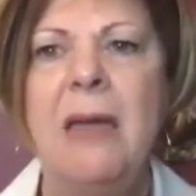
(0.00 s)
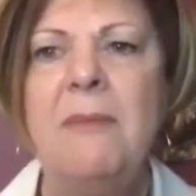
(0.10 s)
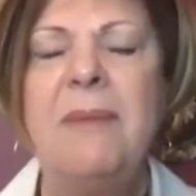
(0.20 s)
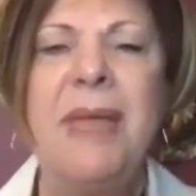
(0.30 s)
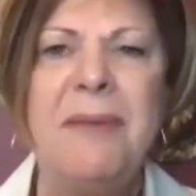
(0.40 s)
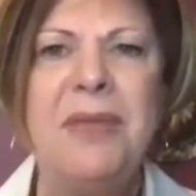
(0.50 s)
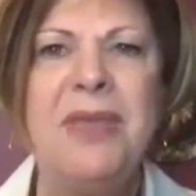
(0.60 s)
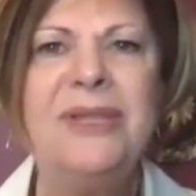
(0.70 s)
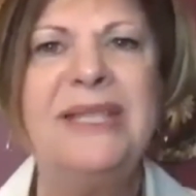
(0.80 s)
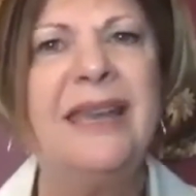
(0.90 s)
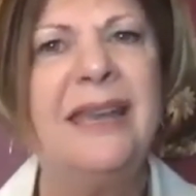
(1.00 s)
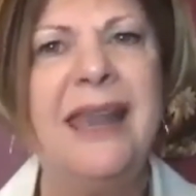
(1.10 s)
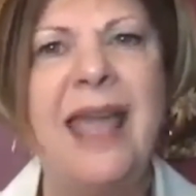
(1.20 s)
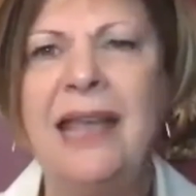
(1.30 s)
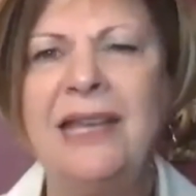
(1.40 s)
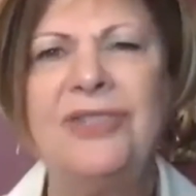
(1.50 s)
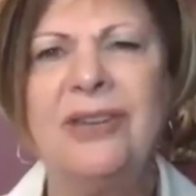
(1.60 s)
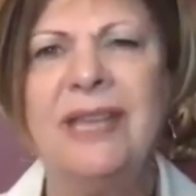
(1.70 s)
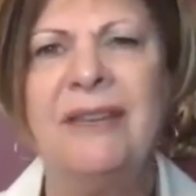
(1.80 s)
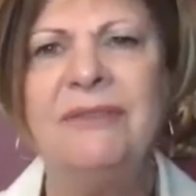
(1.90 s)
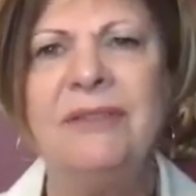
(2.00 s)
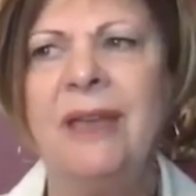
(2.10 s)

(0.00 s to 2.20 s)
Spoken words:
But maybe you send an extra gift